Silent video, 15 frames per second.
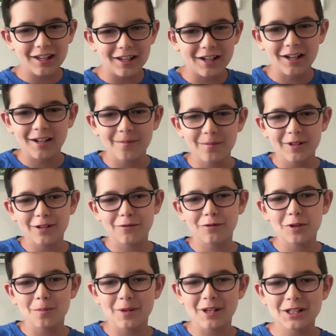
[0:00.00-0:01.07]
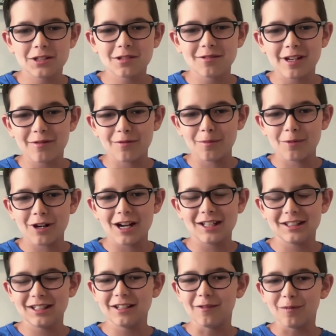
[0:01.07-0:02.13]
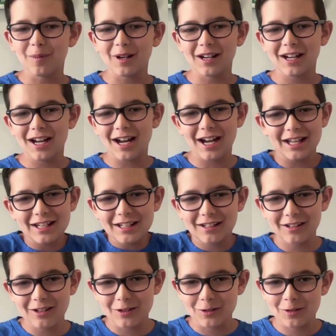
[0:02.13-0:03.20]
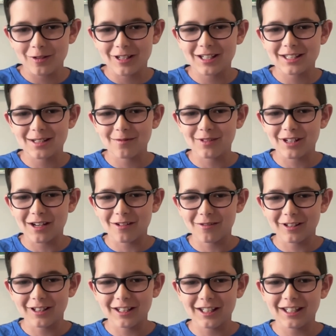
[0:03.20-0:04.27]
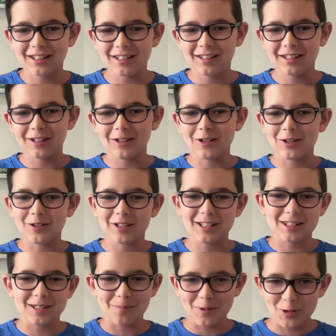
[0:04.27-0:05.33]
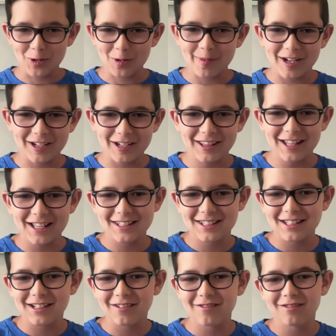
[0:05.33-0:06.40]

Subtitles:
a few minutes away from where I live, but I didn't go to it because I'm not really, into Pokemon and that stuff.